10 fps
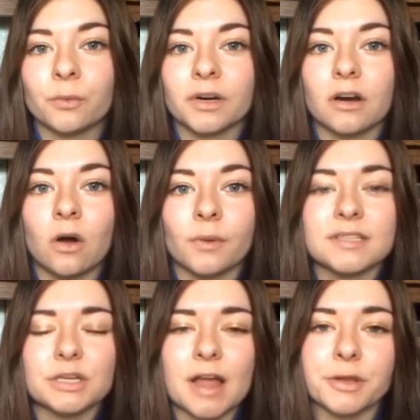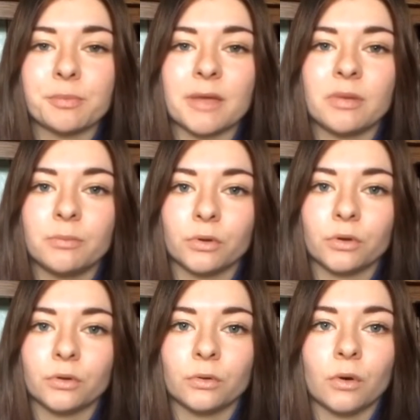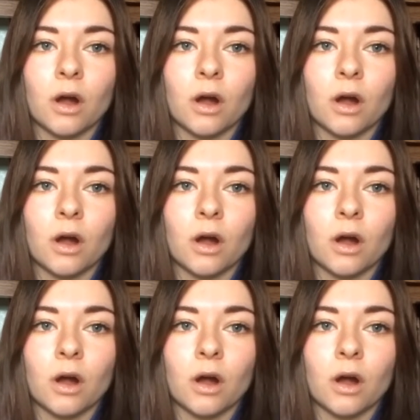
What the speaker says: We're always surrounded by people who